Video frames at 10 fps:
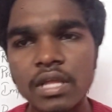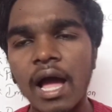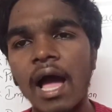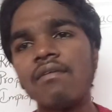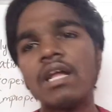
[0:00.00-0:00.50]

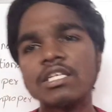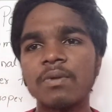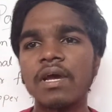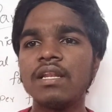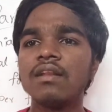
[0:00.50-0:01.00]
I will
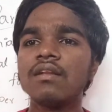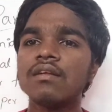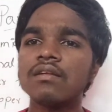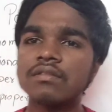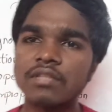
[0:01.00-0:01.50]
explain
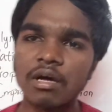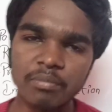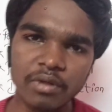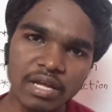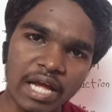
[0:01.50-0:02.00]

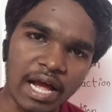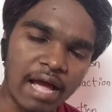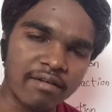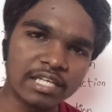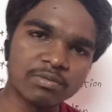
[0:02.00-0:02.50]

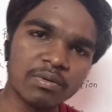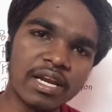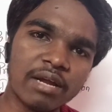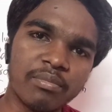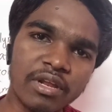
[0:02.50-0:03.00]

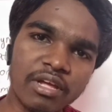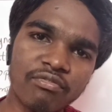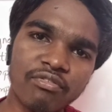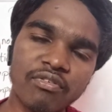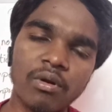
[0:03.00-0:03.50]
a
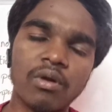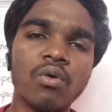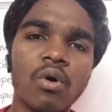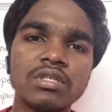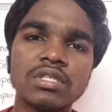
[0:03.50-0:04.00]
brief
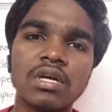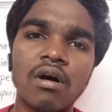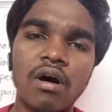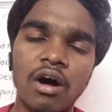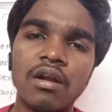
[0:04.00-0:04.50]
notes
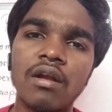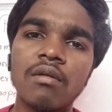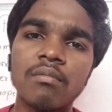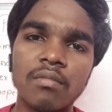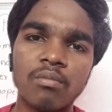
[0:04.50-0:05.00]
on
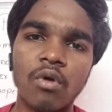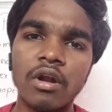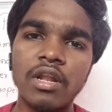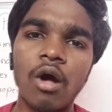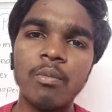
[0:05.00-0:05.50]

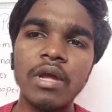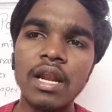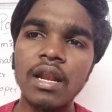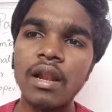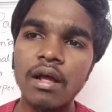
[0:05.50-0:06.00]

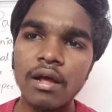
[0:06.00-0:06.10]
polynomial,